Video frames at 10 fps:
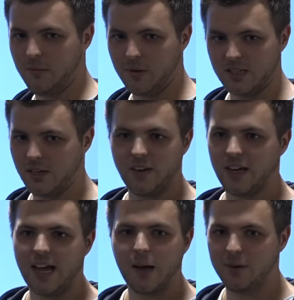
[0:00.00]
Because if it
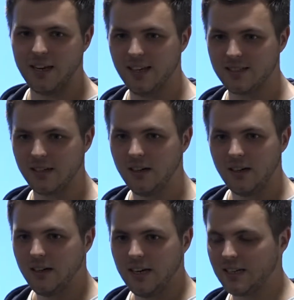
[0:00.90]
can happen later,
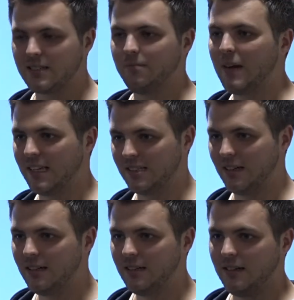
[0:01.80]
it doesn't
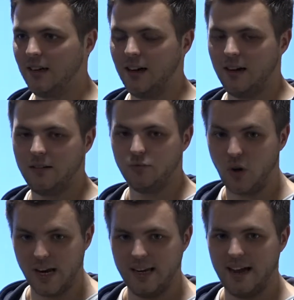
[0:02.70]
matter
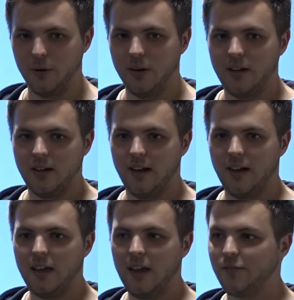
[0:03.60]
right now.
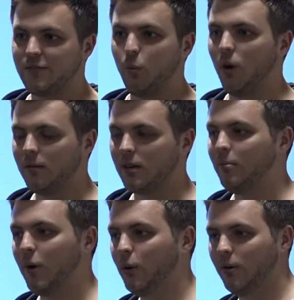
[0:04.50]
If one
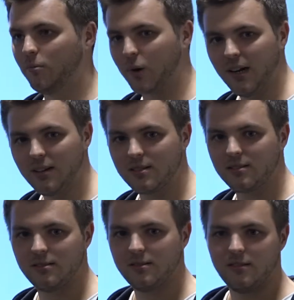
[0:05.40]
component
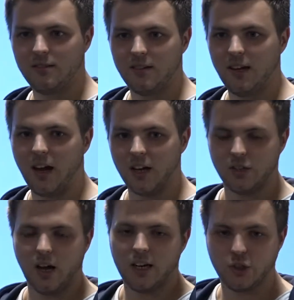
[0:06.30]
breaks,
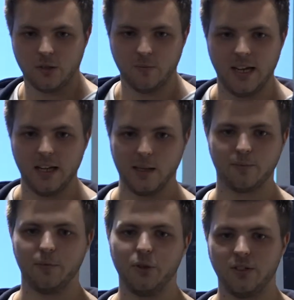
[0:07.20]
I shouldn't be held
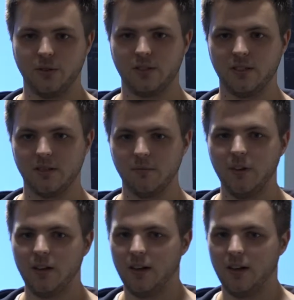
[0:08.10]
up from using your system.